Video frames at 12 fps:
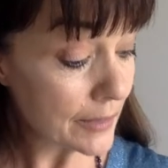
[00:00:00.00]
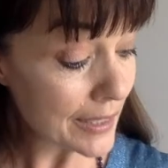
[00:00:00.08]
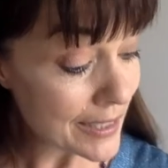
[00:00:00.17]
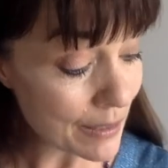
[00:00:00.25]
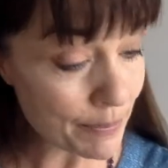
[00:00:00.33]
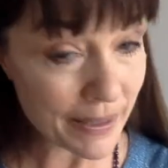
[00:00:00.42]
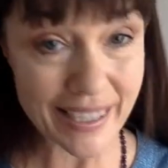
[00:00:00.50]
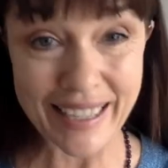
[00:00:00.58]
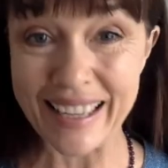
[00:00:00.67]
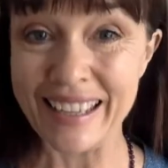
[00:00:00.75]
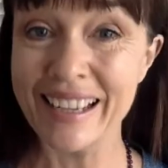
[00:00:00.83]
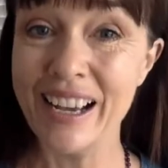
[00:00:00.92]

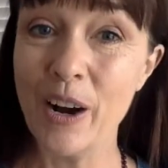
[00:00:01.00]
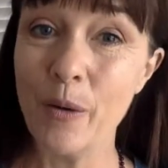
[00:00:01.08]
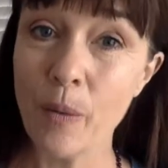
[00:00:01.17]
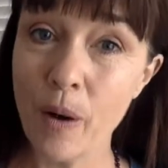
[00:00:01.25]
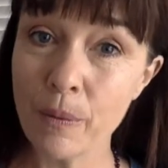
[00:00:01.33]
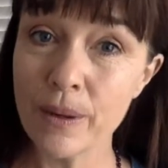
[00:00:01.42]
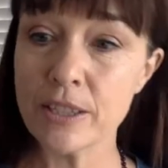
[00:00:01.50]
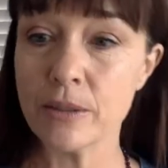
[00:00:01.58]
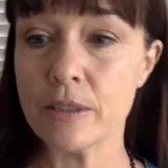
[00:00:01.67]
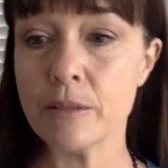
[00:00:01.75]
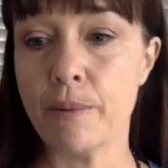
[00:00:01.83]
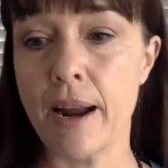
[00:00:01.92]
typically, what we do
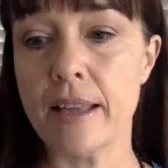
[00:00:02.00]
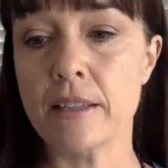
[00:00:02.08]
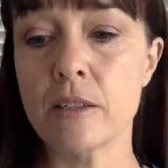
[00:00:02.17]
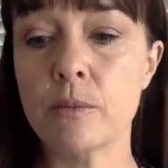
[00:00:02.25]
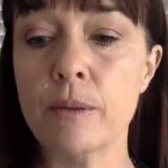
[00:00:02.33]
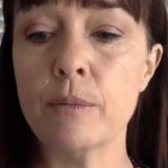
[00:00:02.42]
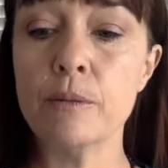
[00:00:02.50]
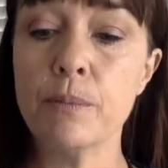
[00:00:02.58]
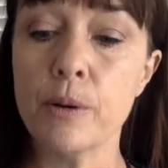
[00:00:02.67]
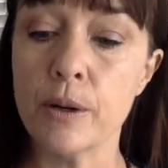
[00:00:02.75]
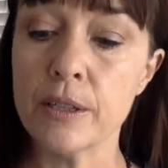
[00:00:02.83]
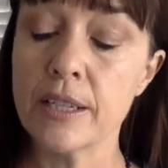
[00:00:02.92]
as brands is we would
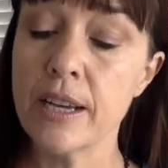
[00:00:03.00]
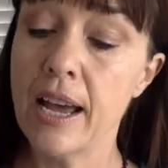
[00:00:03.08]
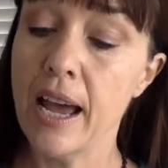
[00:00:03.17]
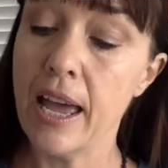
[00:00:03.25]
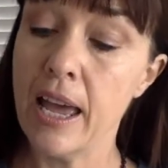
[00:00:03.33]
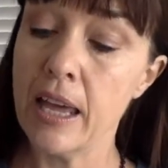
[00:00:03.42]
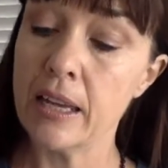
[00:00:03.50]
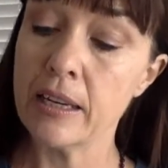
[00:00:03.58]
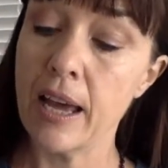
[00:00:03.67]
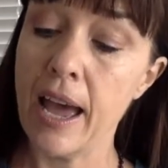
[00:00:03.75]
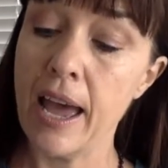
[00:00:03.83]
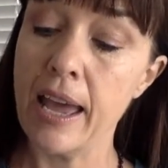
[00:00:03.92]
put in
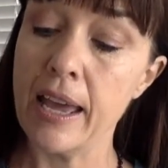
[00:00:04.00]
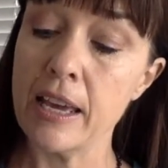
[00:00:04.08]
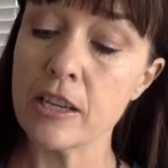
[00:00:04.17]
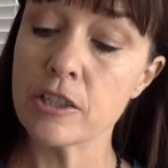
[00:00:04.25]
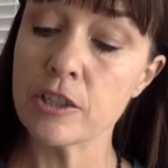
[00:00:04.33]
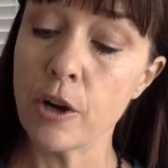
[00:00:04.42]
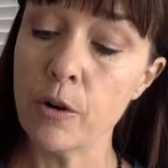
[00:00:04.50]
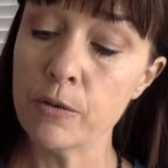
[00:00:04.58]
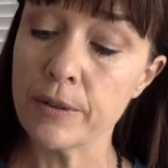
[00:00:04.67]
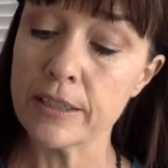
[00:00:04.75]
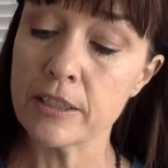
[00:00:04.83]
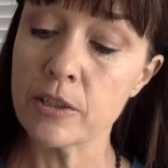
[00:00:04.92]
a
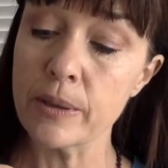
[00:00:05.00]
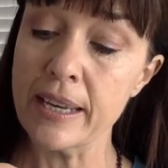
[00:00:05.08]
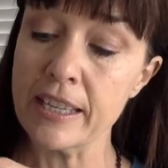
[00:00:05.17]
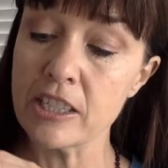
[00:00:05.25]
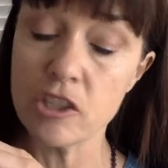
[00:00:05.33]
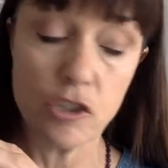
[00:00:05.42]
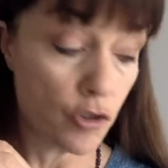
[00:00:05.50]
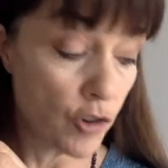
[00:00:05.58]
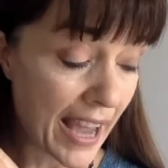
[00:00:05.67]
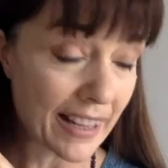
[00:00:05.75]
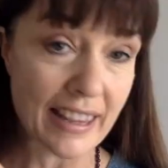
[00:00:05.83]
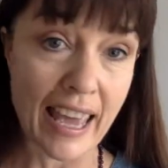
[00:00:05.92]
solvent to
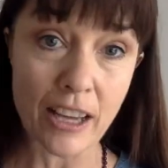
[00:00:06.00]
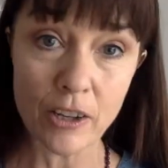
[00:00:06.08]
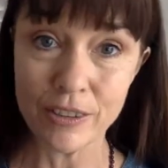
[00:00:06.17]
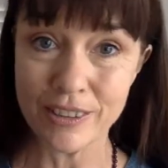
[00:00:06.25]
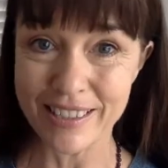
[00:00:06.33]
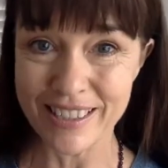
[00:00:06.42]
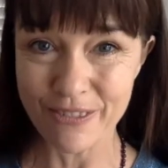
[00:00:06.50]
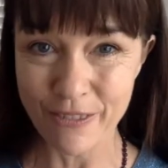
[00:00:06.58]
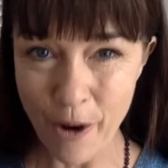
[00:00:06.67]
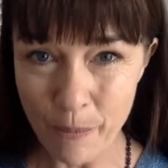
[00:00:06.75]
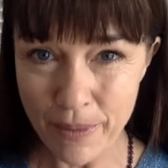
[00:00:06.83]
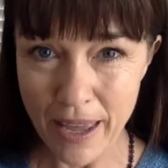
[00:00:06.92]
extract that goodness
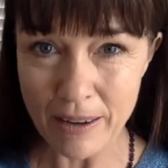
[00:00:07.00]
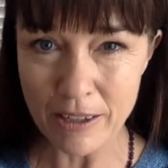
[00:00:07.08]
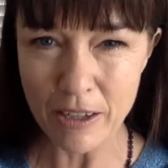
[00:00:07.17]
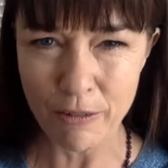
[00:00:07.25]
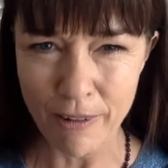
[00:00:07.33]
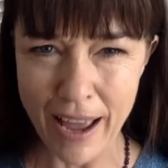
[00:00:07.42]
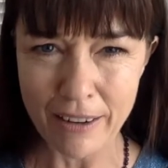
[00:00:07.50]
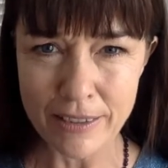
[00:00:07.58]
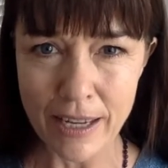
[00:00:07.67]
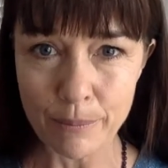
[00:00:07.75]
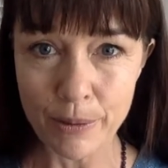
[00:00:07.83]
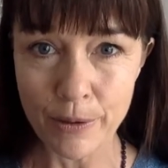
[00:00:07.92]
from that ground
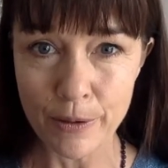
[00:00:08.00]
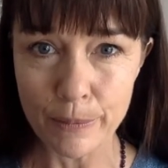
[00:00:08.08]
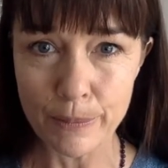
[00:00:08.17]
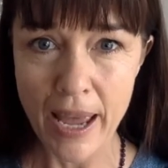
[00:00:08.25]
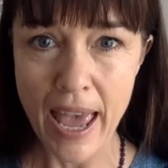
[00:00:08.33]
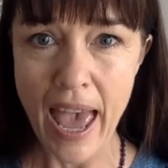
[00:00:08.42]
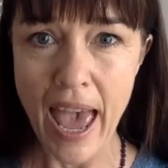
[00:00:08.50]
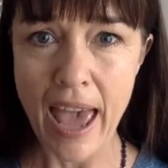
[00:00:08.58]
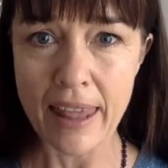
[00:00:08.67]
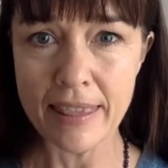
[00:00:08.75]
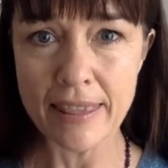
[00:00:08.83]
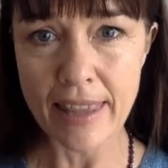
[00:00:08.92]
up herb,
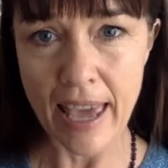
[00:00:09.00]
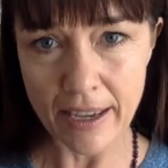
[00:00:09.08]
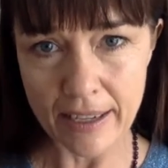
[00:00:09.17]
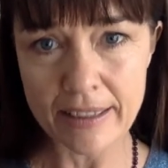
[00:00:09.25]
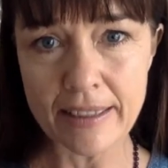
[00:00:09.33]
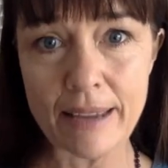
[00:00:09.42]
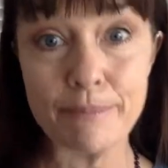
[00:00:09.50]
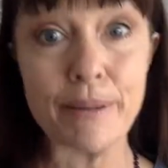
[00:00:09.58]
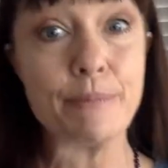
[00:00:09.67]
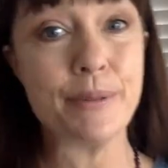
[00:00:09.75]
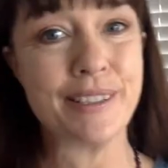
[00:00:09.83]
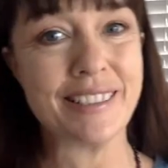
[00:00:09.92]
and that can then be
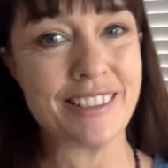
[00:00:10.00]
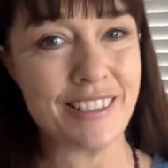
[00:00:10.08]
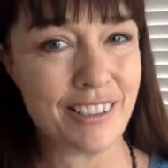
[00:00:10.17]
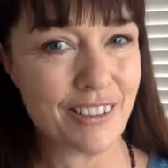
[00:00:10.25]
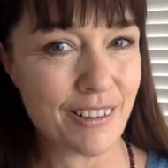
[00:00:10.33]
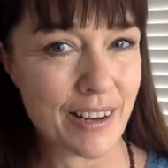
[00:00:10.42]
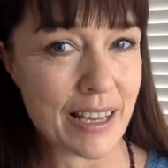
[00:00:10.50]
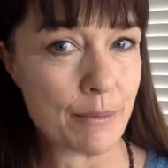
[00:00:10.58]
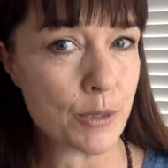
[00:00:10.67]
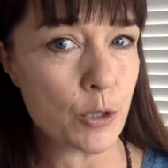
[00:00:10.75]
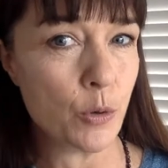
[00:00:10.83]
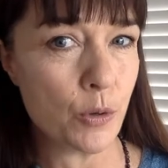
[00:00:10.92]
put into the
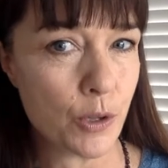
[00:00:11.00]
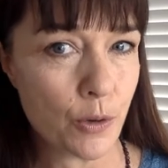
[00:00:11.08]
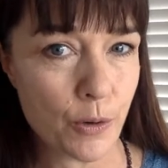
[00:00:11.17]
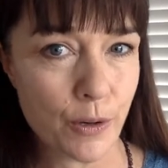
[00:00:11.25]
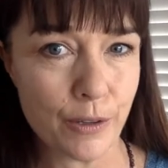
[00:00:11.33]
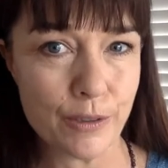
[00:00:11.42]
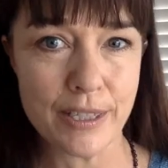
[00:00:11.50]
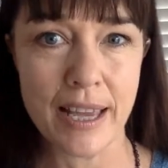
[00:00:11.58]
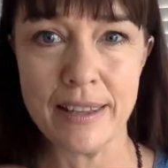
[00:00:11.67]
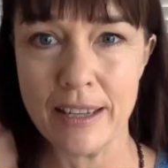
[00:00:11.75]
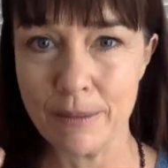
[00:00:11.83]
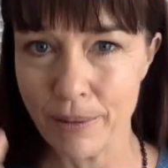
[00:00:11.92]
creams or the oils
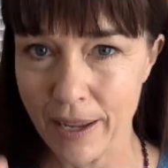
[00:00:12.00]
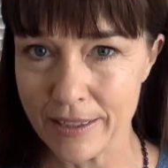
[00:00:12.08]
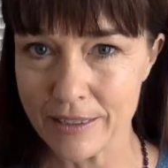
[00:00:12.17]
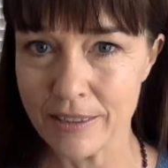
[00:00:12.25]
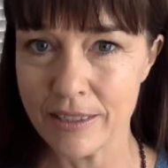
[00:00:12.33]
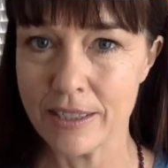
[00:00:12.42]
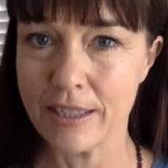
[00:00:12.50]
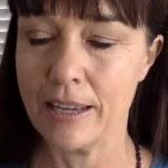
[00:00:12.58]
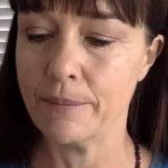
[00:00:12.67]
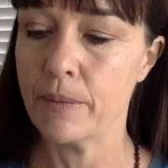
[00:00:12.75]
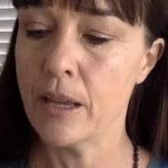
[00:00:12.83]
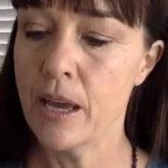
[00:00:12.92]
and then applied to the skin.